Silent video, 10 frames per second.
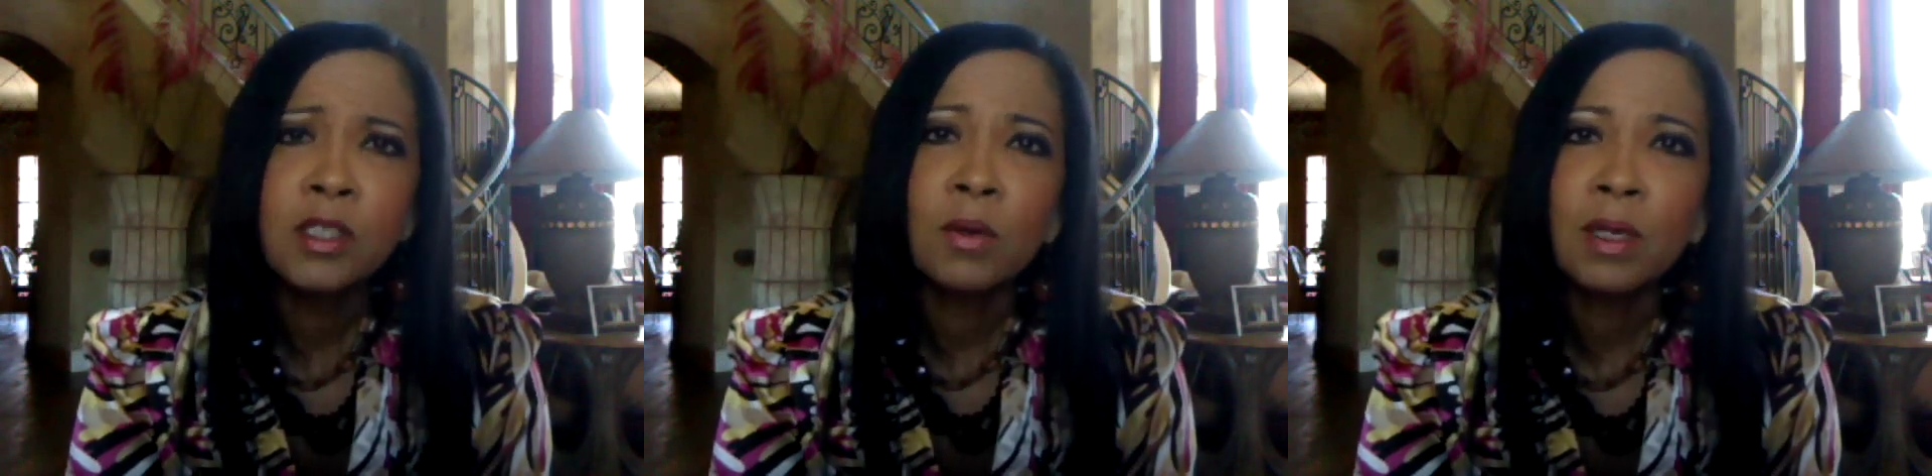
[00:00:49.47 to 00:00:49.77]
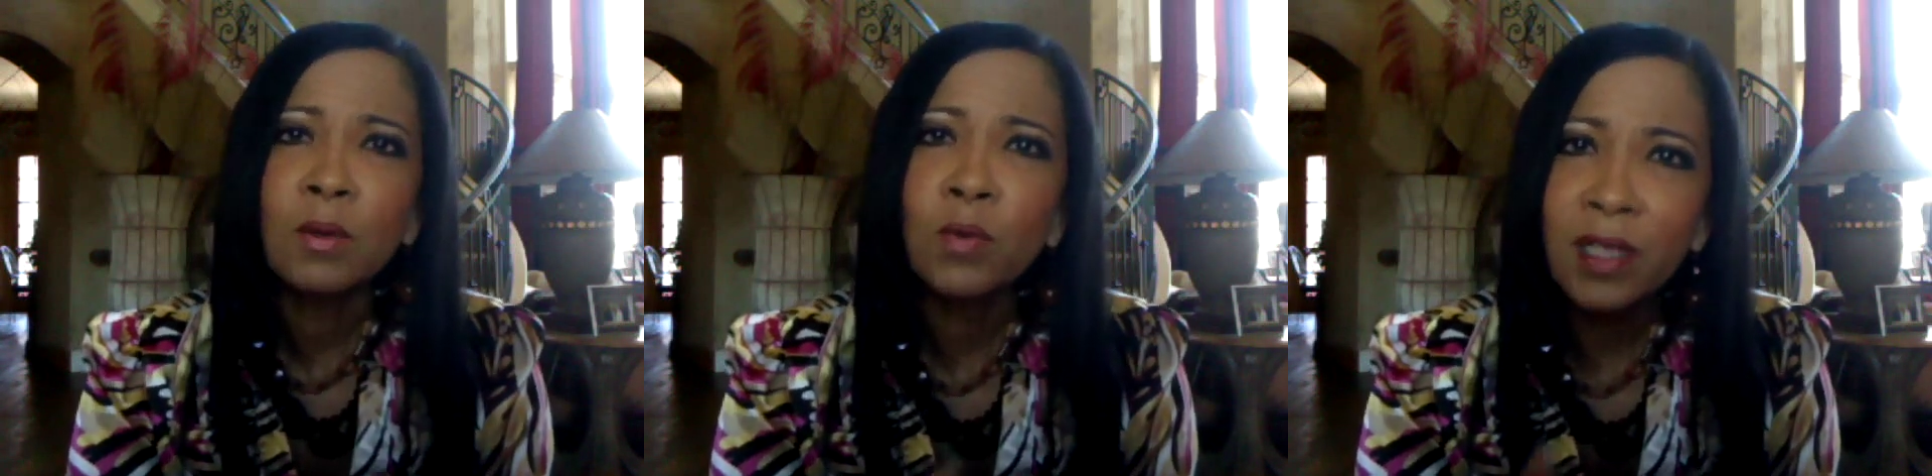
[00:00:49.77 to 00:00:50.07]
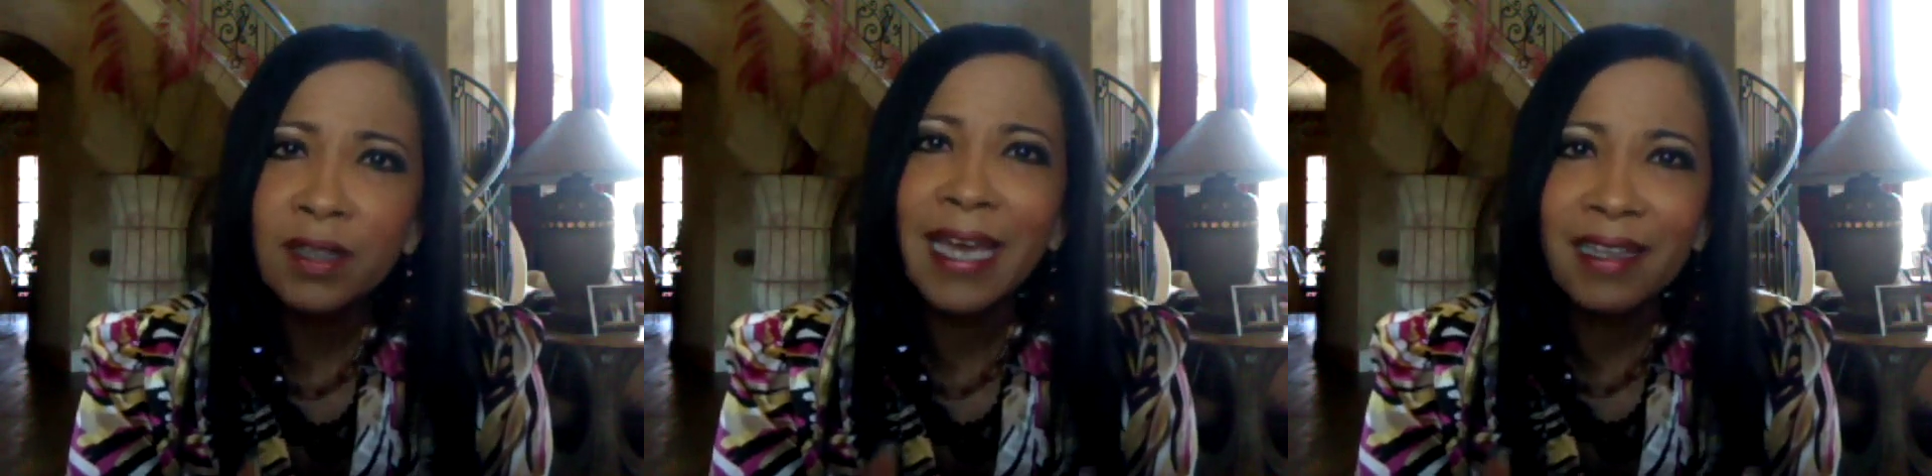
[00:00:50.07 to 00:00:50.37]
So with
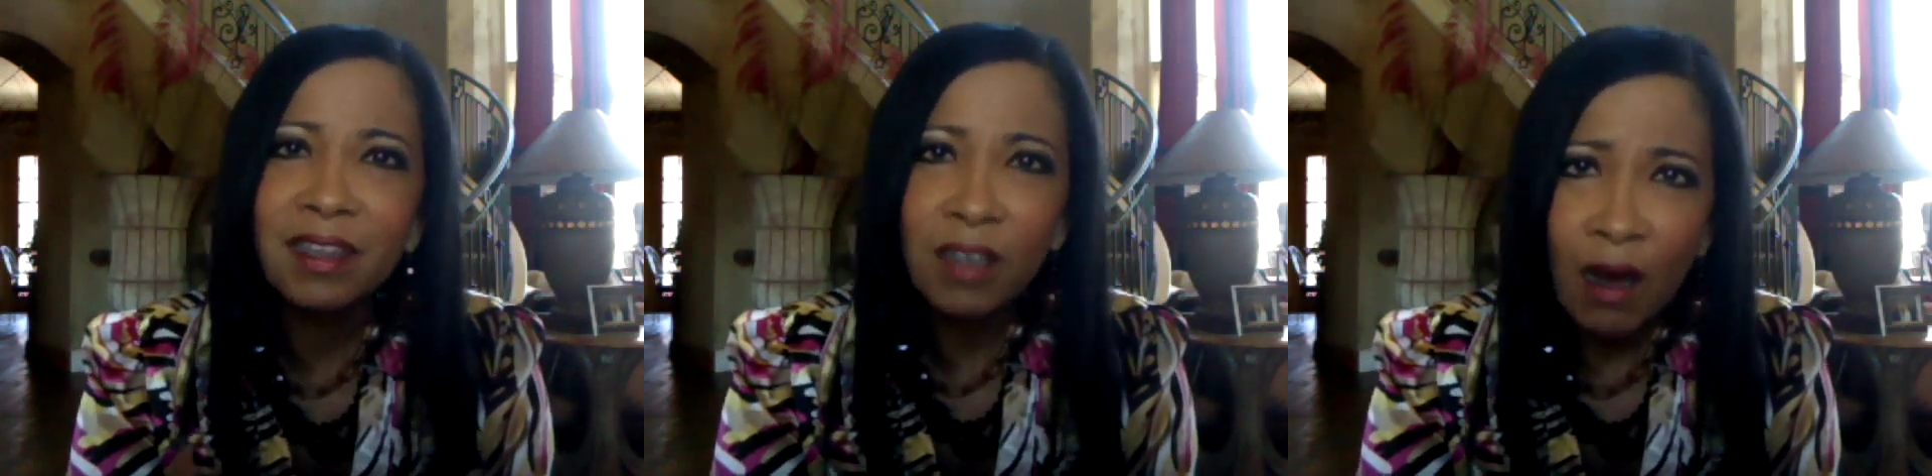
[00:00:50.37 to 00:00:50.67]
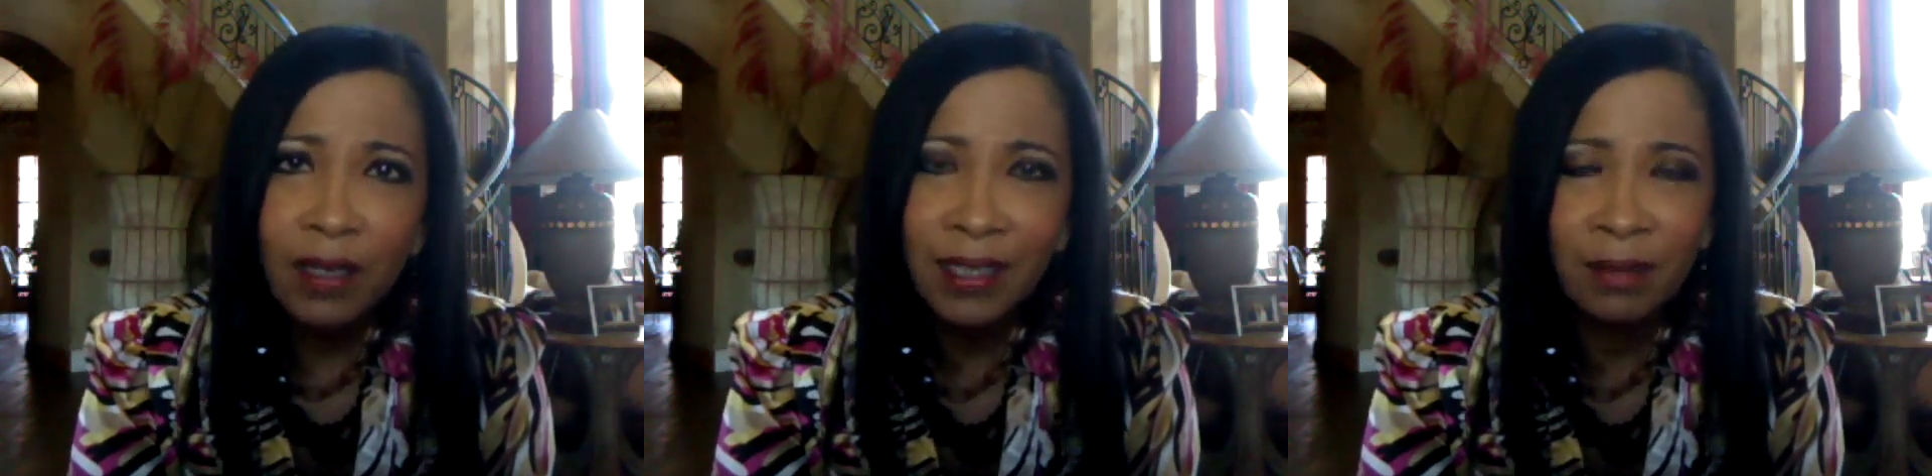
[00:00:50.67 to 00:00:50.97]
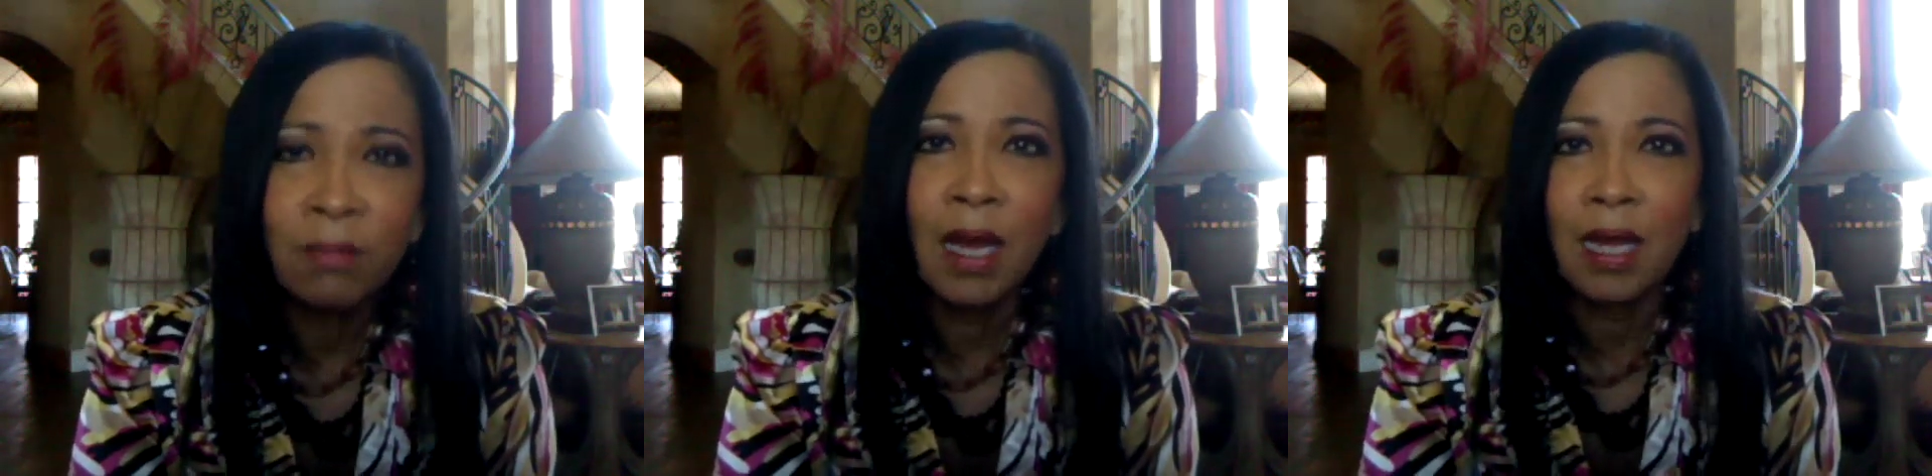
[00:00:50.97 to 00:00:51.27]
that thought
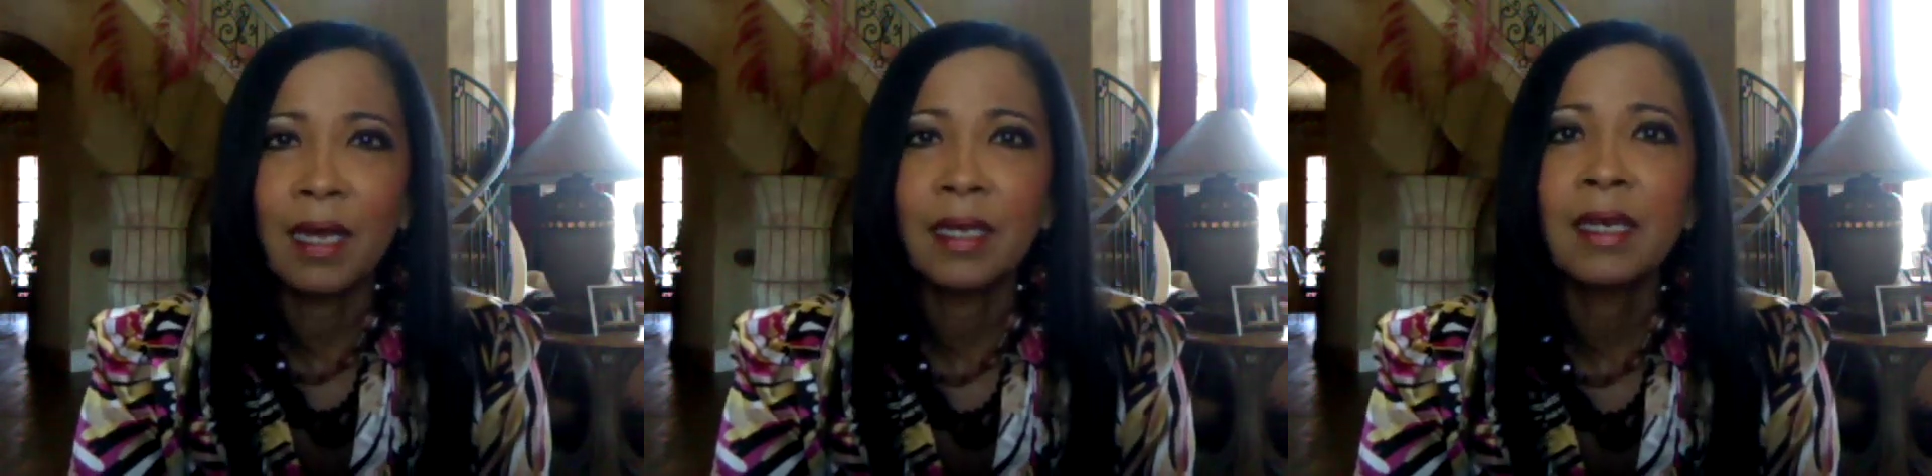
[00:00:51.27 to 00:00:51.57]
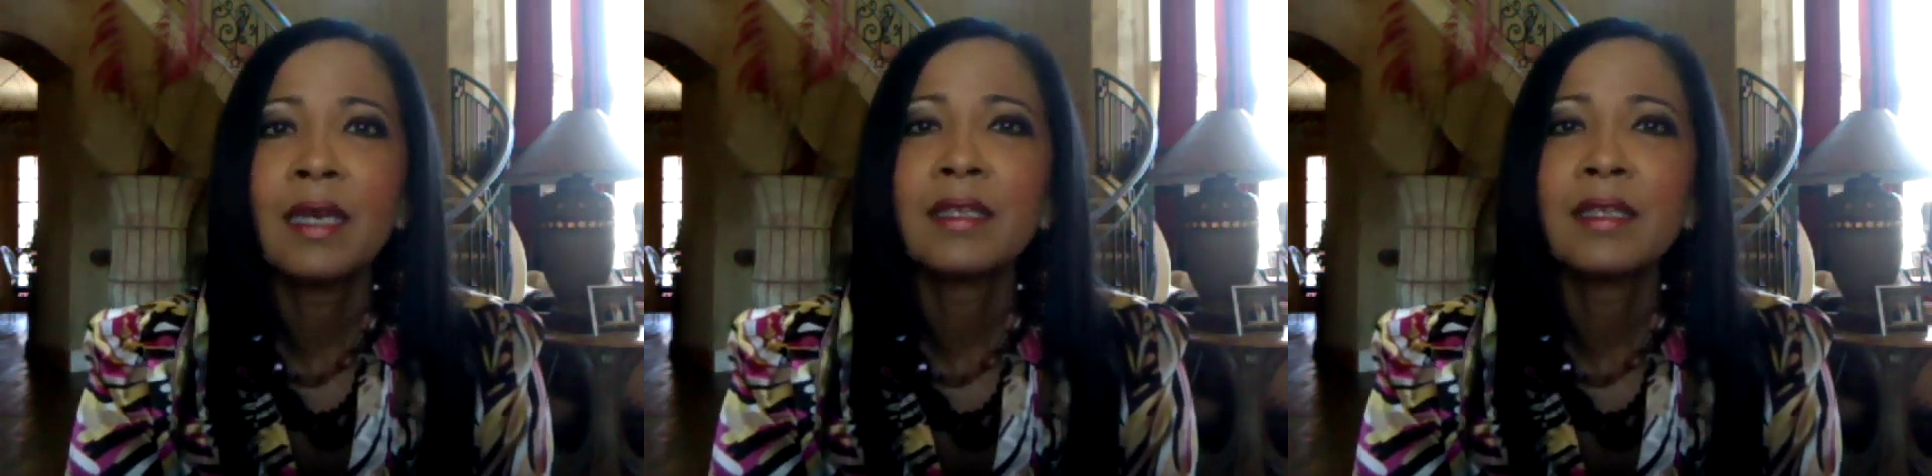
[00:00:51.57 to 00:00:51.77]
in mind,